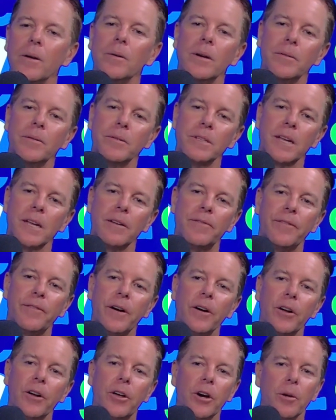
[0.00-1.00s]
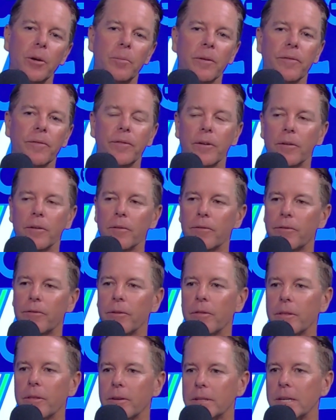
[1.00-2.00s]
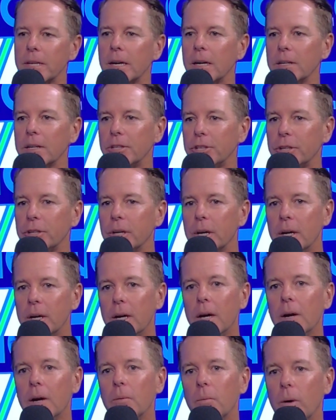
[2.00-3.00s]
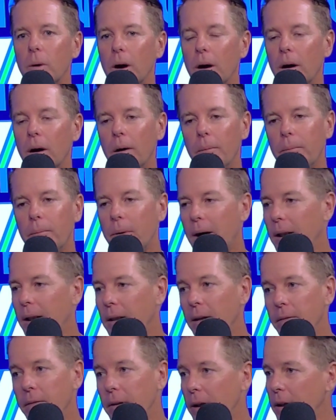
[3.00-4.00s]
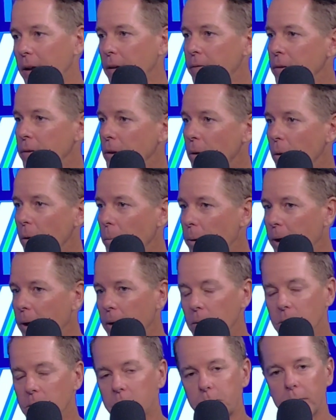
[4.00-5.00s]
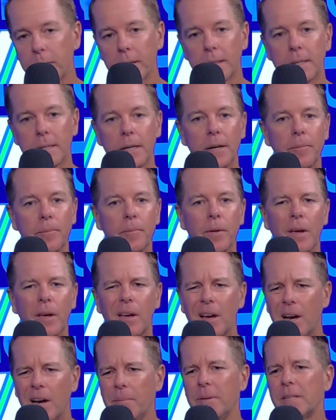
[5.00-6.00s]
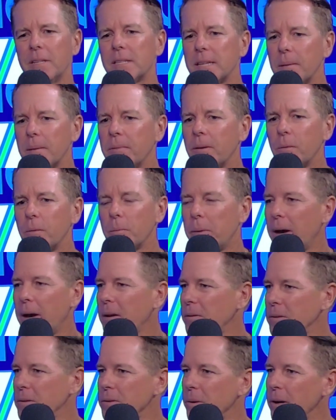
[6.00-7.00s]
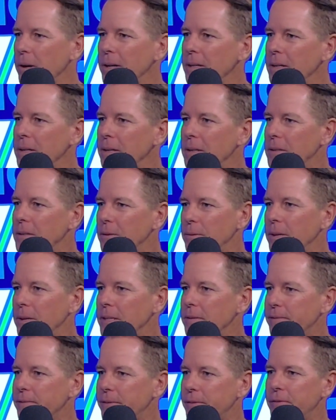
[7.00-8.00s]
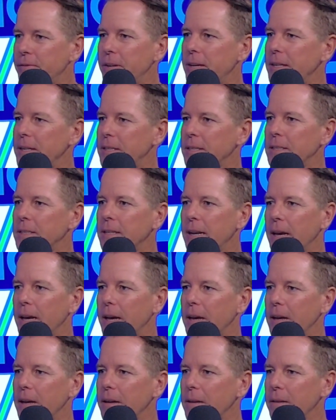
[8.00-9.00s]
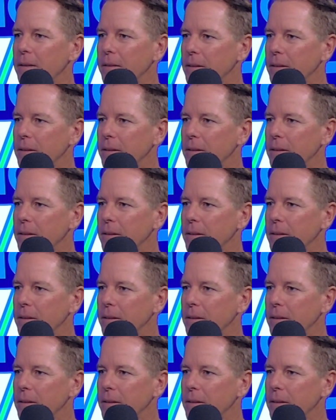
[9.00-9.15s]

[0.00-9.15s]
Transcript: it felt good, but for the touch, I love the Yola paddles. Wow. But I mean, same thing with paddles, right? 2015 to today,